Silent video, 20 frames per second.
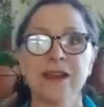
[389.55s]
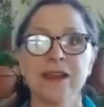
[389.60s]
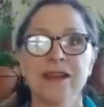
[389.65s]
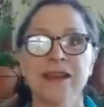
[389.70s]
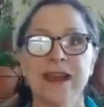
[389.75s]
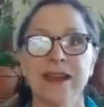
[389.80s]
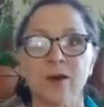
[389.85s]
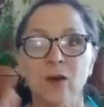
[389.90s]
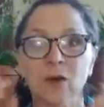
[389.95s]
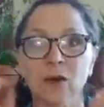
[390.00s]

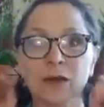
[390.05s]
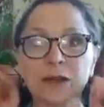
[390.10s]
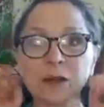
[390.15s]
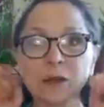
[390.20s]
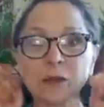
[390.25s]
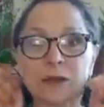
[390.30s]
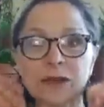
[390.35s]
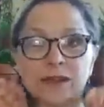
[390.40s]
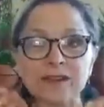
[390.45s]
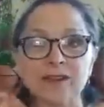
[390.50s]
Not only
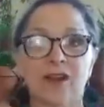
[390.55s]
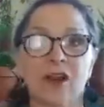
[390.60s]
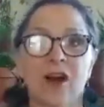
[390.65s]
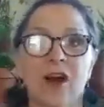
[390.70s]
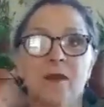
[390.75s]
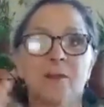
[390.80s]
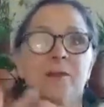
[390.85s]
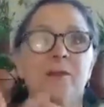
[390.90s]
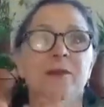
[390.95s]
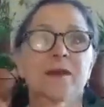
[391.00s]
would it
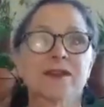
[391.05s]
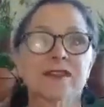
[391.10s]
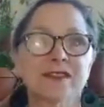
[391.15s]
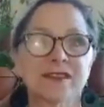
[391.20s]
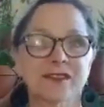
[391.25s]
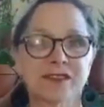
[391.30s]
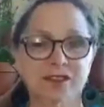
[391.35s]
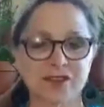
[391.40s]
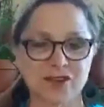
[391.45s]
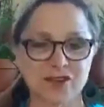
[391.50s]
calm the
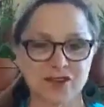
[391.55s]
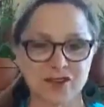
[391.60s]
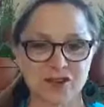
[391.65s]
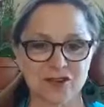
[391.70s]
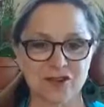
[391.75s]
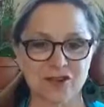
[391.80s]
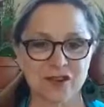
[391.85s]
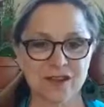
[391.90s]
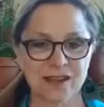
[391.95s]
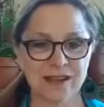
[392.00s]

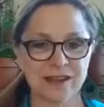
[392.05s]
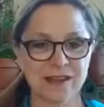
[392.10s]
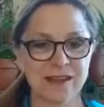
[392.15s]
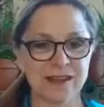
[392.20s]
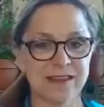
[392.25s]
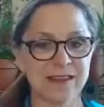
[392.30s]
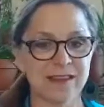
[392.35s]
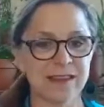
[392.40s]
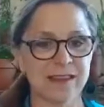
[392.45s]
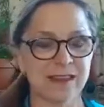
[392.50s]
musculature
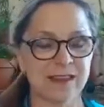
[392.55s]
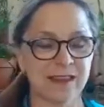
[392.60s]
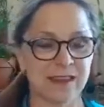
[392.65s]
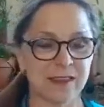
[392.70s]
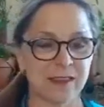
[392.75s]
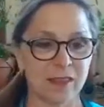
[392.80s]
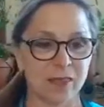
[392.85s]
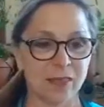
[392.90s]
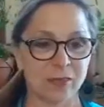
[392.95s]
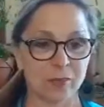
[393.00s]
in
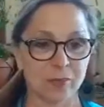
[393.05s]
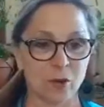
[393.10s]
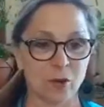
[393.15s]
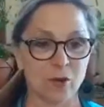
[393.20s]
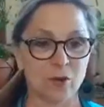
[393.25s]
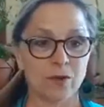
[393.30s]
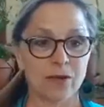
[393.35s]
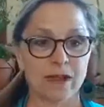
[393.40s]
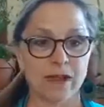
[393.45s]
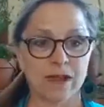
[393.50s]
the
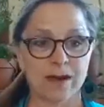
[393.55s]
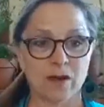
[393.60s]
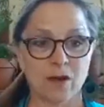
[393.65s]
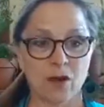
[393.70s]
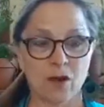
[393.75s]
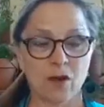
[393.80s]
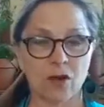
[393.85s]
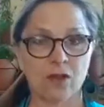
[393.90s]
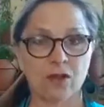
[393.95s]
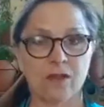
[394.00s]
throat and
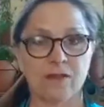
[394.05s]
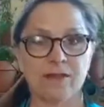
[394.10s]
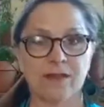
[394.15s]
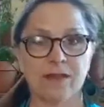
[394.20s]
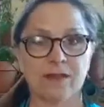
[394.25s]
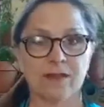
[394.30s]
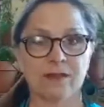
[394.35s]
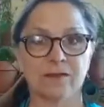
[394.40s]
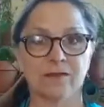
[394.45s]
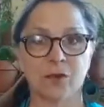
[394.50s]
all of
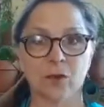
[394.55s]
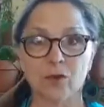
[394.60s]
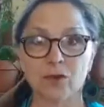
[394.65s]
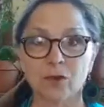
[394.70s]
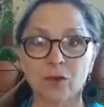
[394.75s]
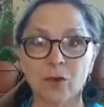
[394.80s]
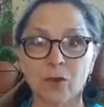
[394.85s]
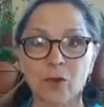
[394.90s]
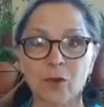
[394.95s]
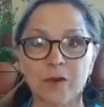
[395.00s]
the vocal
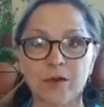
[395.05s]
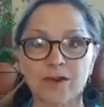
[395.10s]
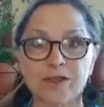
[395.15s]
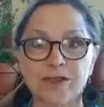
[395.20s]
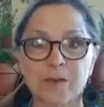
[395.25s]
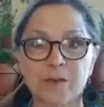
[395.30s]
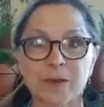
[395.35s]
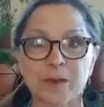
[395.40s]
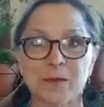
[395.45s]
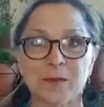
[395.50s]

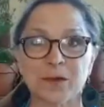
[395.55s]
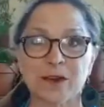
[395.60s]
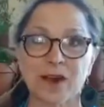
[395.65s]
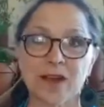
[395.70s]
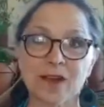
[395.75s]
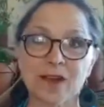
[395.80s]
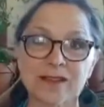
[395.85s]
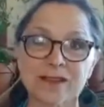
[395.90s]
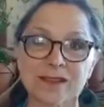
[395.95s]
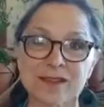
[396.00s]
cords, but it would
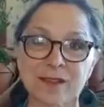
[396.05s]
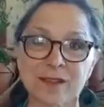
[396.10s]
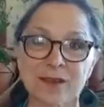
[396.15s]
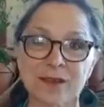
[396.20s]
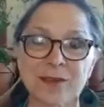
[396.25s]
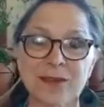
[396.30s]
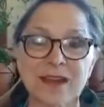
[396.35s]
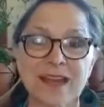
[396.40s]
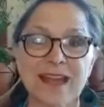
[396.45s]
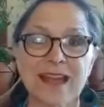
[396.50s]

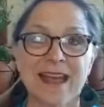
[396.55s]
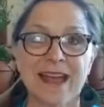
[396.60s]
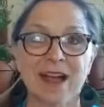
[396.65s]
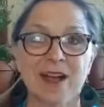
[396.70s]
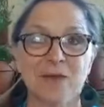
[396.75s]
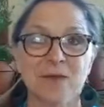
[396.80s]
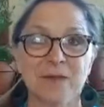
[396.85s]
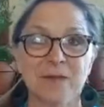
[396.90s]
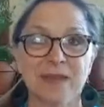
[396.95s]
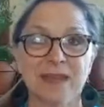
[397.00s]
also
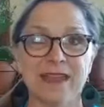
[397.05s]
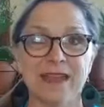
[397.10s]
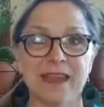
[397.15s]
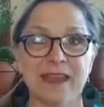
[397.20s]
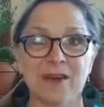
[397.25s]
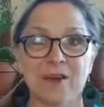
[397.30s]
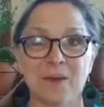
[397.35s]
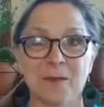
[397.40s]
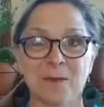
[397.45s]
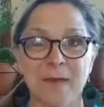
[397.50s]
help me
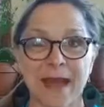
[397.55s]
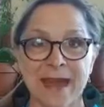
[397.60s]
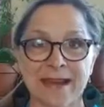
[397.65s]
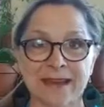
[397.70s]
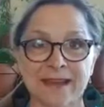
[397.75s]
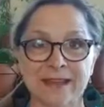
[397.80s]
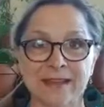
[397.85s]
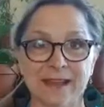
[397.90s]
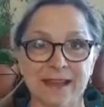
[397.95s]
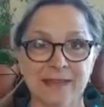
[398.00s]

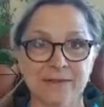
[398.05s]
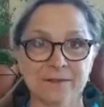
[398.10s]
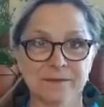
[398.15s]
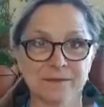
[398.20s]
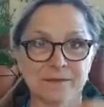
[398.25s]
aromatically.